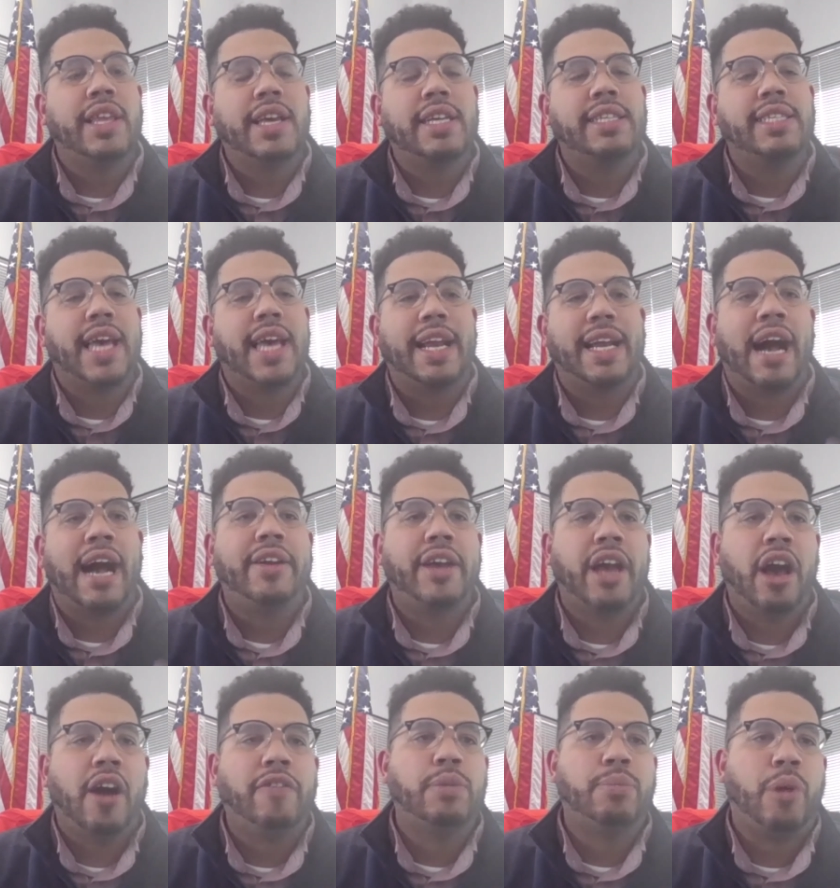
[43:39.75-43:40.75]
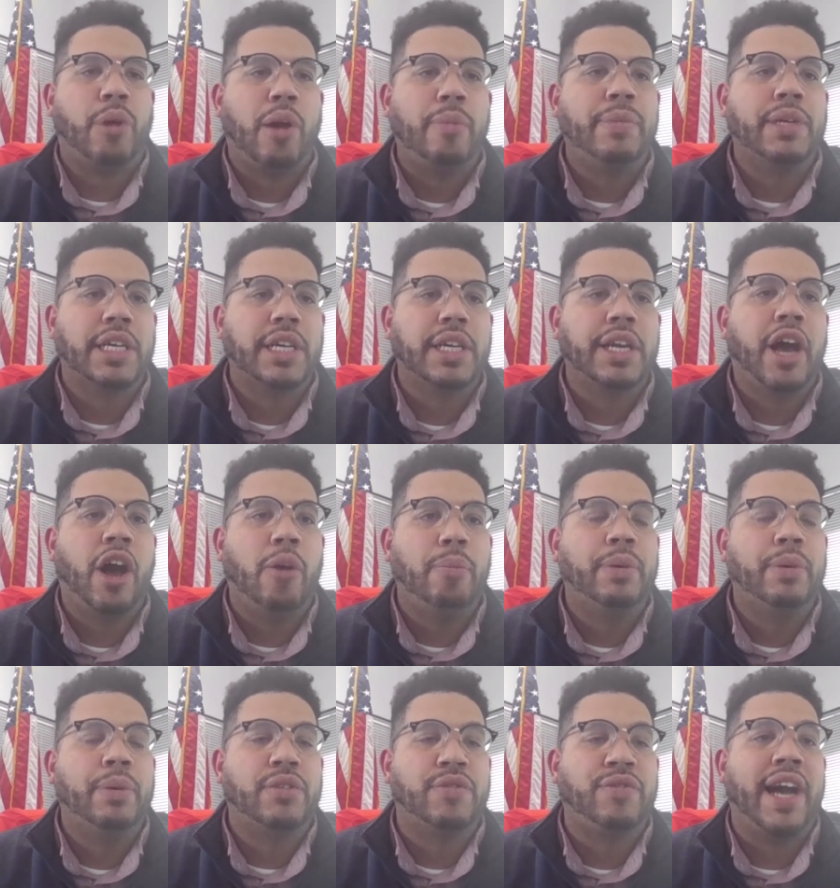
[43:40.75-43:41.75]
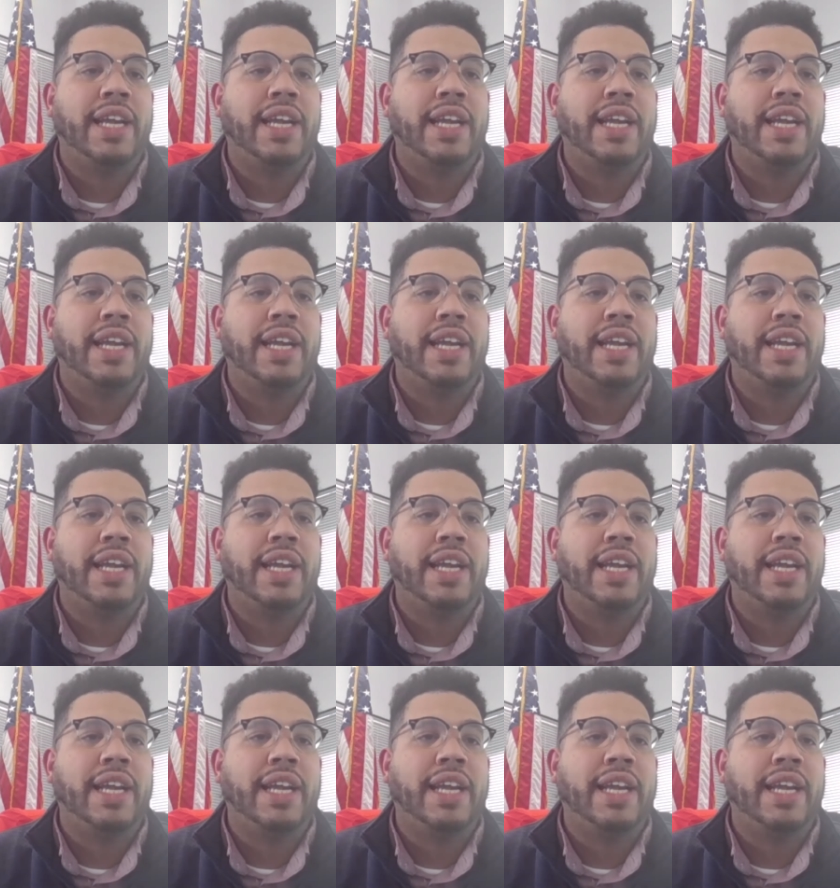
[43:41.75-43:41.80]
things that a county health department could help us